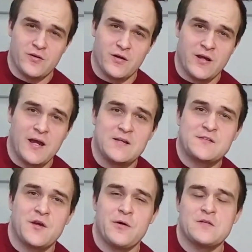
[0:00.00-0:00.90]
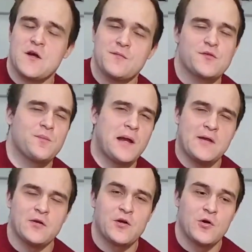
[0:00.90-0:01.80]
Okay, so in terms of
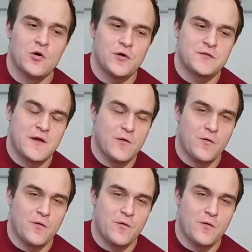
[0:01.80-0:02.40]
playing the chord,